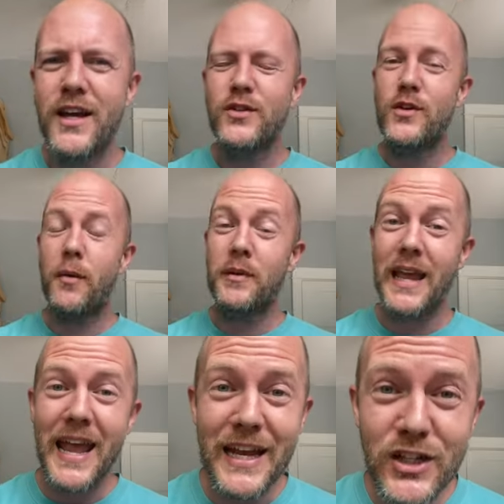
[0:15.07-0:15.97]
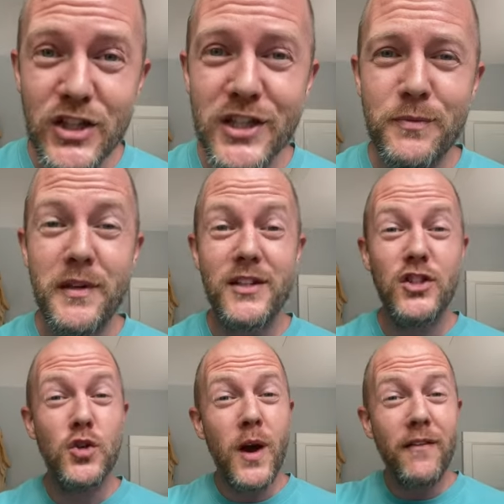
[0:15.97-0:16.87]
do not be anxious
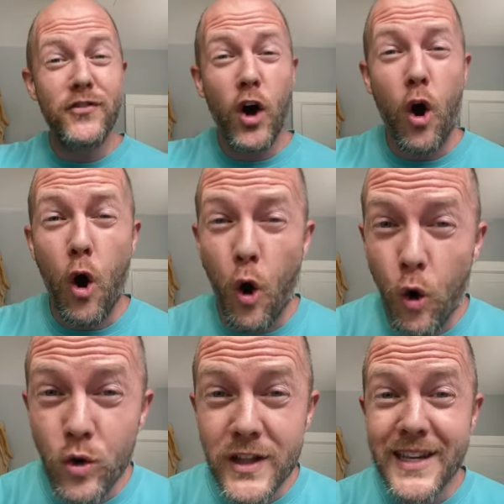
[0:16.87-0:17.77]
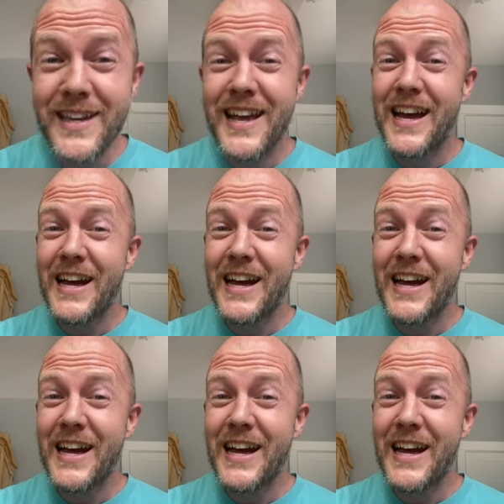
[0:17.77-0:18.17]
because you have the Holy